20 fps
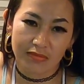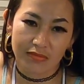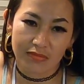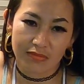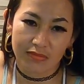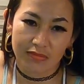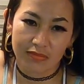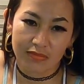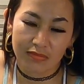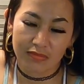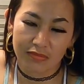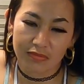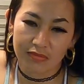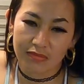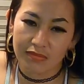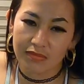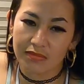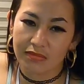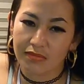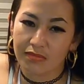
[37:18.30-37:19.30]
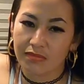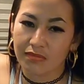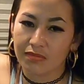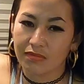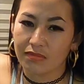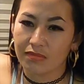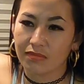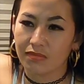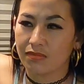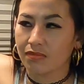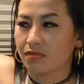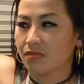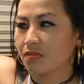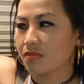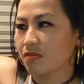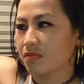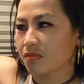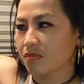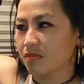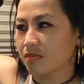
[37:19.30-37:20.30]

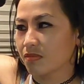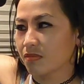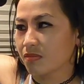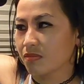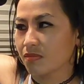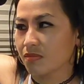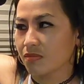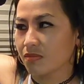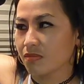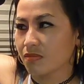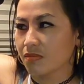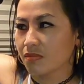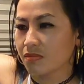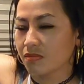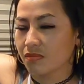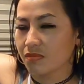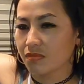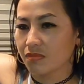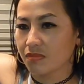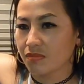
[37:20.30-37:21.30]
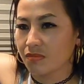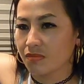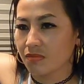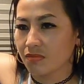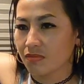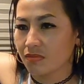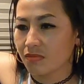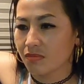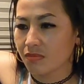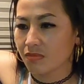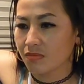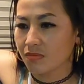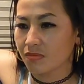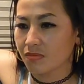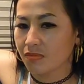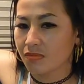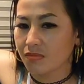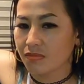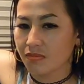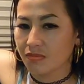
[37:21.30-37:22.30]

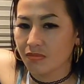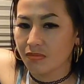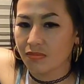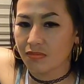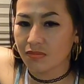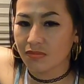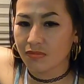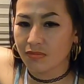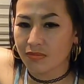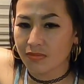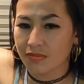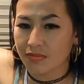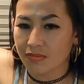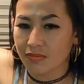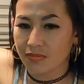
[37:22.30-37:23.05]
No words are spoken by the person on screen.